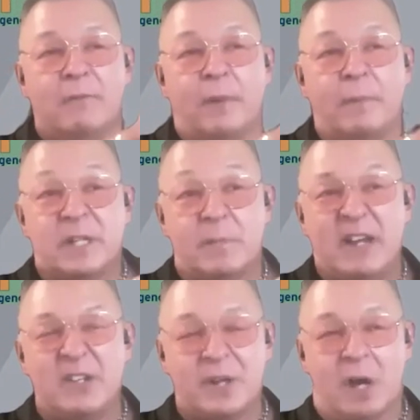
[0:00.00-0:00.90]
from the
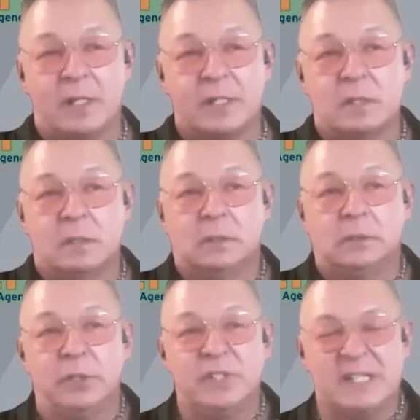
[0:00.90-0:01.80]
tomato solids
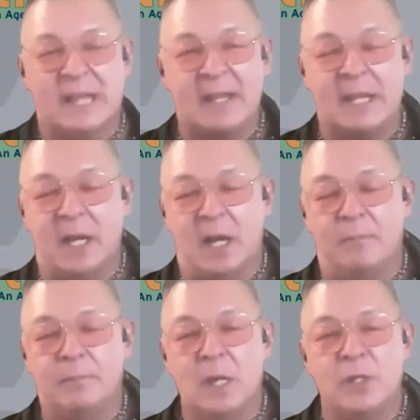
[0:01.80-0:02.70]
using xanthan
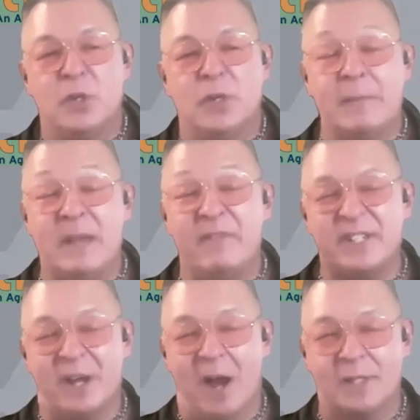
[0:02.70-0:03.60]
gum to give me a
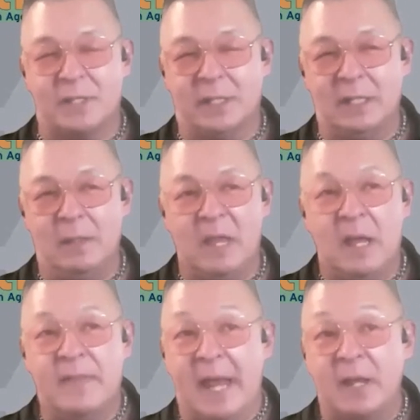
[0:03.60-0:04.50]
viscosity
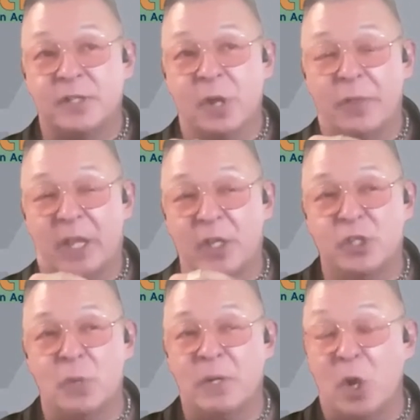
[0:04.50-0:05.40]
that so the
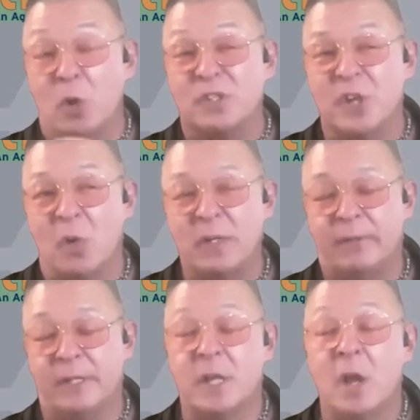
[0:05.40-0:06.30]
consumer knows no
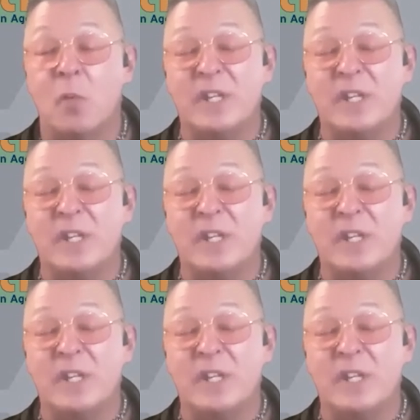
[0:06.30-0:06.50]
difference.